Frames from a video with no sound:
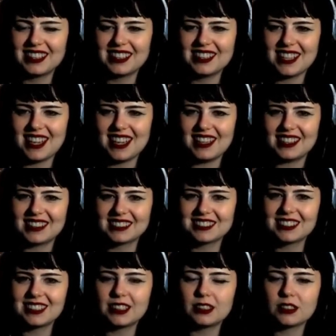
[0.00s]
Dang.
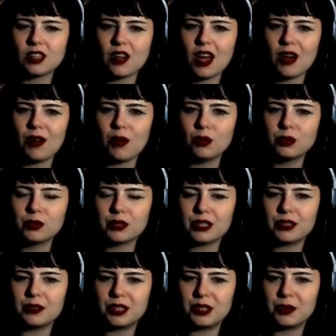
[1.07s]
And so how old were you
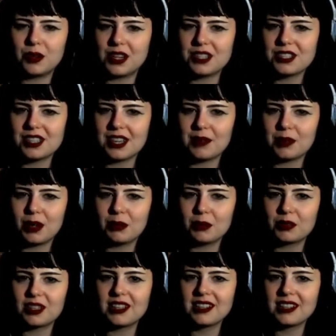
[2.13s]
when you watched that, probably?